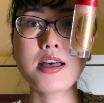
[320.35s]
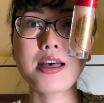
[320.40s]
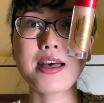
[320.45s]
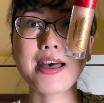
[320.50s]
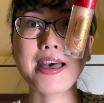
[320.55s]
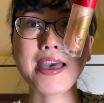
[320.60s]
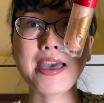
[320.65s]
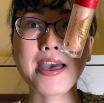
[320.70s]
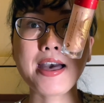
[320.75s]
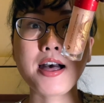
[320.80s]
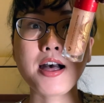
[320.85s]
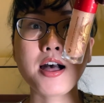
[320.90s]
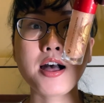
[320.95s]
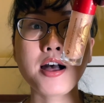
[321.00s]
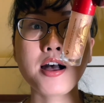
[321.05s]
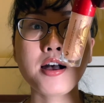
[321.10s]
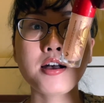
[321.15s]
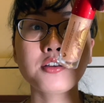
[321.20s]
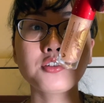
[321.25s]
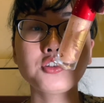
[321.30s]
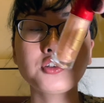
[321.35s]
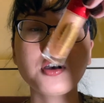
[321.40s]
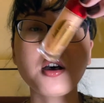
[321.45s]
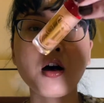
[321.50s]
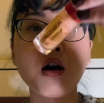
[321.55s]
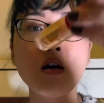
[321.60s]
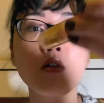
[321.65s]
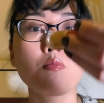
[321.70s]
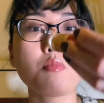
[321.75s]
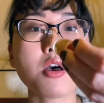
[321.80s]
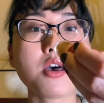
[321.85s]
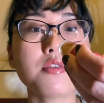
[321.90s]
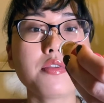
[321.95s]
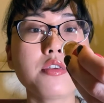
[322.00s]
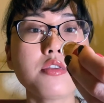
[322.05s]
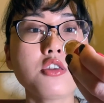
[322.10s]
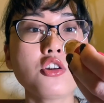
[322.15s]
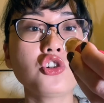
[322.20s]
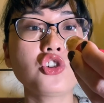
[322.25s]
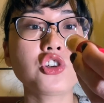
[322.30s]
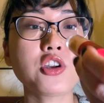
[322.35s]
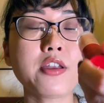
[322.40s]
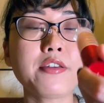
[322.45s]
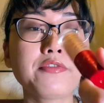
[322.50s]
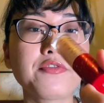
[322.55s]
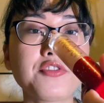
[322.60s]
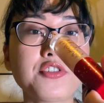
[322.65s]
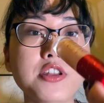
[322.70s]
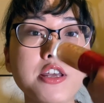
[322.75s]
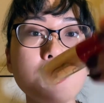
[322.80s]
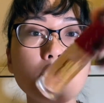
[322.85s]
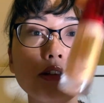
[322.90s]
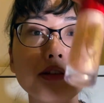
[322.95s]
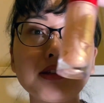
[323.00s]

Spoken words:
And I think the shade Phoenix,